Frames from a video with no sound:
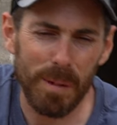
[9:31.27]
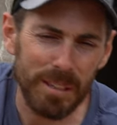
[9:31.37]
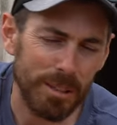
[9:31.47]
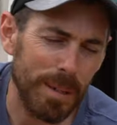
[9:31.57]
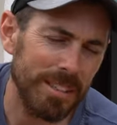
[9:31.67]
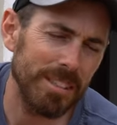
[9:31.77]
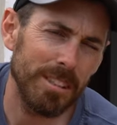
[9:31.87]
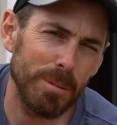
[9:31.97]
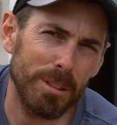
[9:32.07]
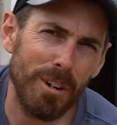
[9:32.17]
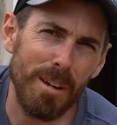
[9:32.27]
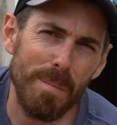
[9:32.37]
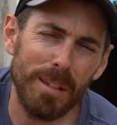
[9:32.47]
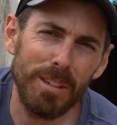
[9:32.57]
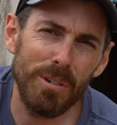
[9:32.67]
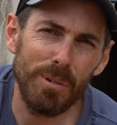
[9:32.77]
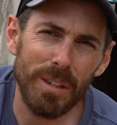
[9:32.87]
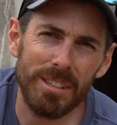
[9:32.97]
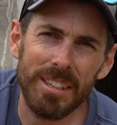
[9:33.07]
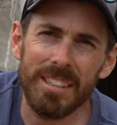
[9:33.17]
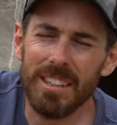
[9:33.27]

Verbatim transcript: button, smash the subscribe button, all those things